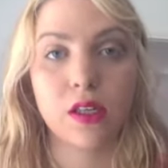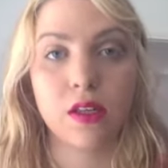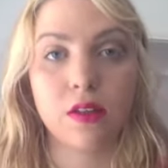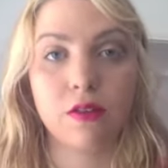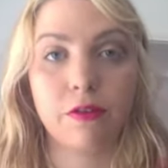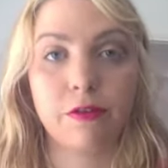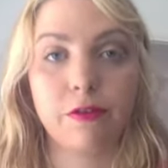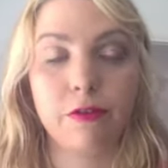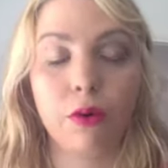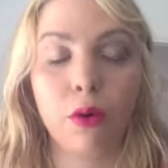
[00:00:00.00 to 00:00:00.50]

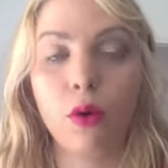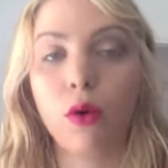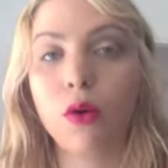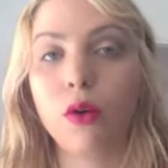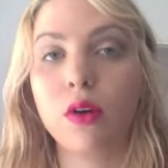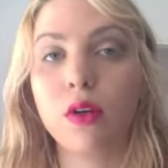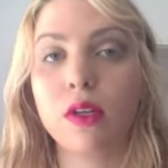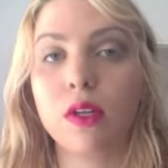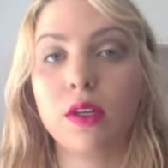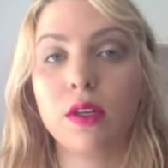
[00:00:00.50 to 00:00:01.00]

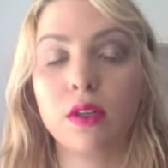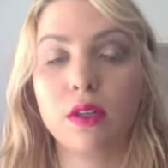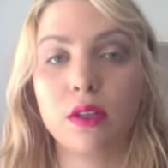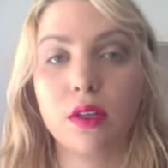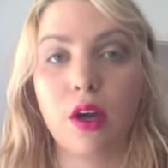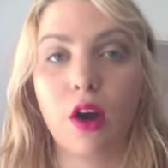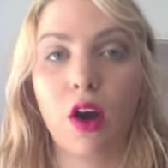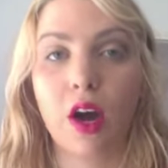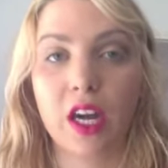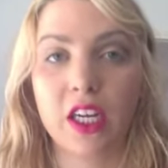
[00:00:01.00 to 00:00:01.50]
For
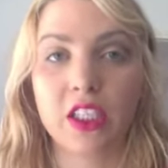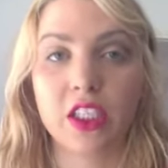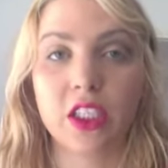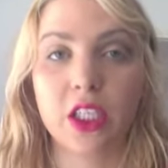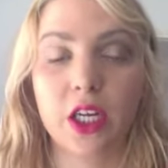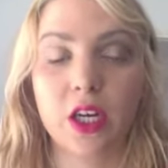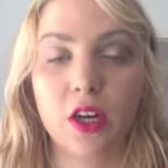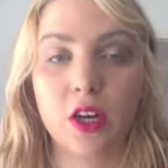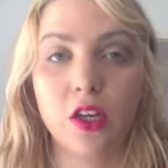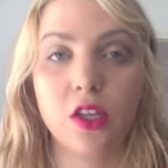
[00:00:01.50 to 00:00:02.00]

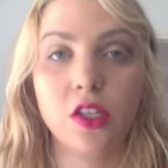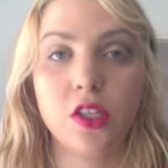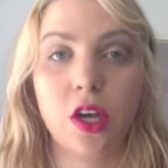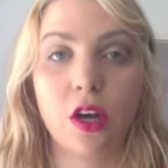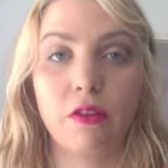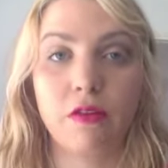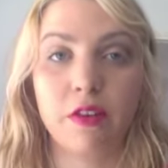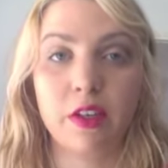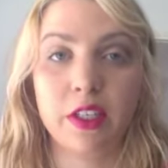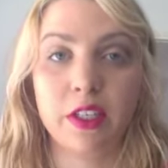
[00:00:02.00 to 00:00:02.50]
eyeshadows, I
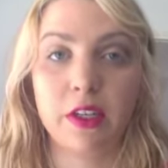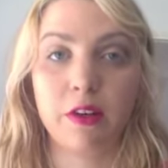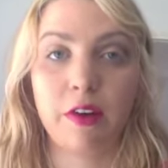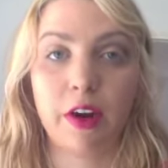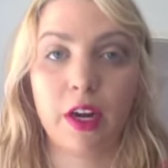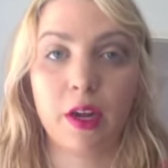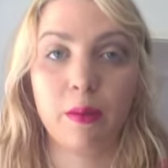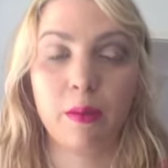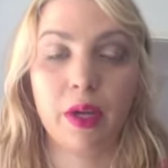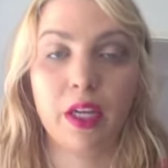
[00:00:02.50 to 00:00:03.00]
really
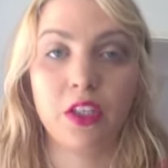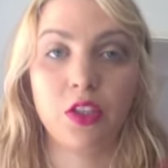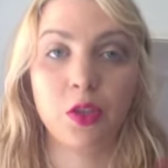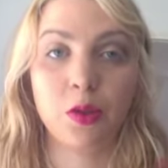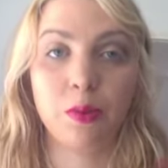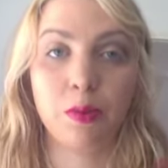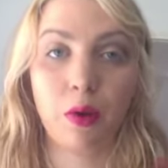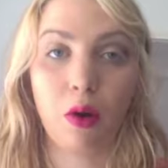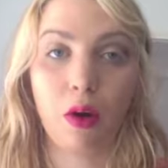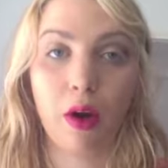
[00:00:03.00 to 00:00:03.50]
recommend you
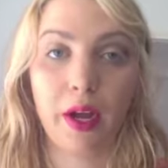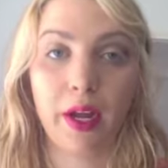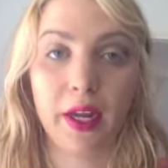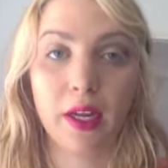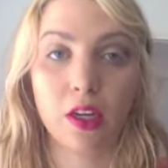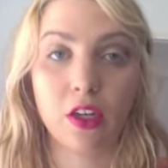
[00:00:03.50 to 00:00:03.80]
buying,